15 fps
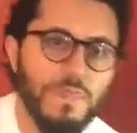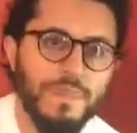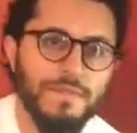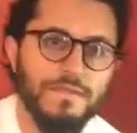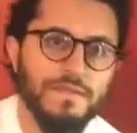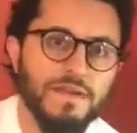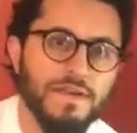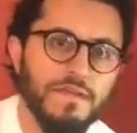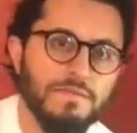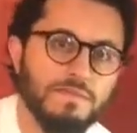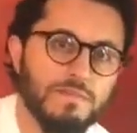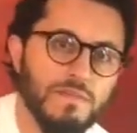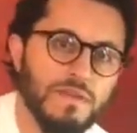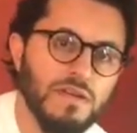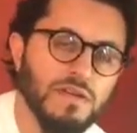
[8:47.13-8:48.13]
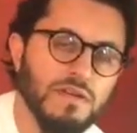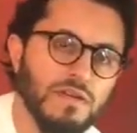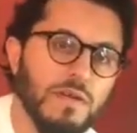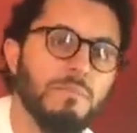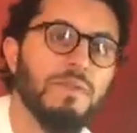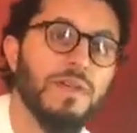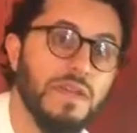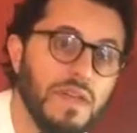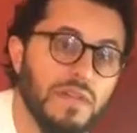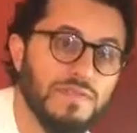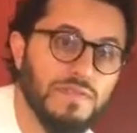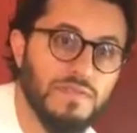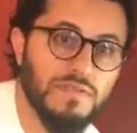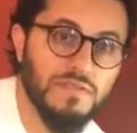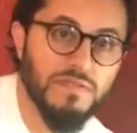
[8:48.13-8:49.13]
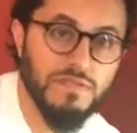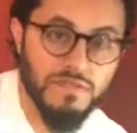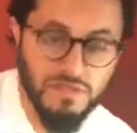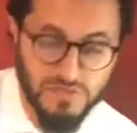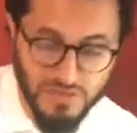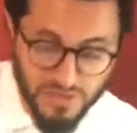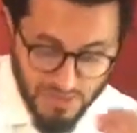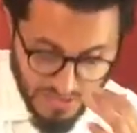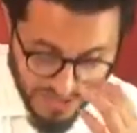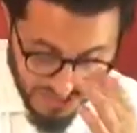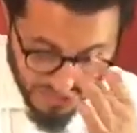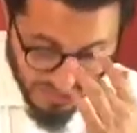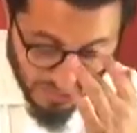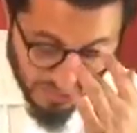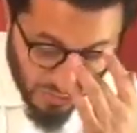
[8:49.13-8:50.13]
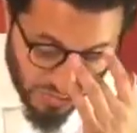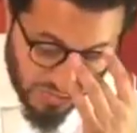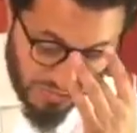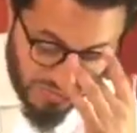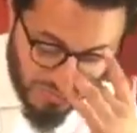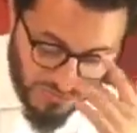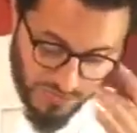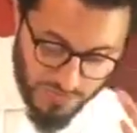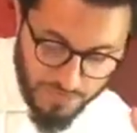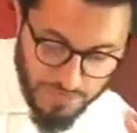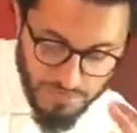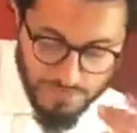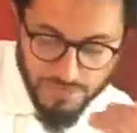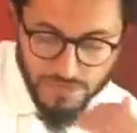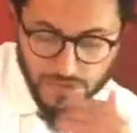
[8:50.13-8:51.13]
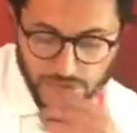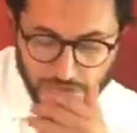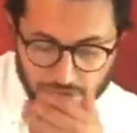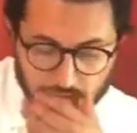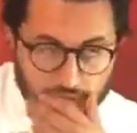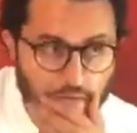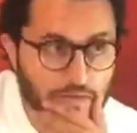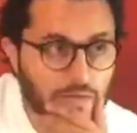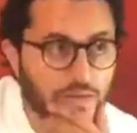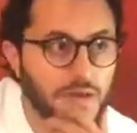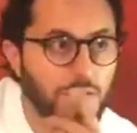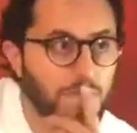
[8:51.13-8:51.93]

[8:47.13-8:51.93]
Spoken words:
Alright, Rabb an-nas. Okay, the Lord of the people. Yep.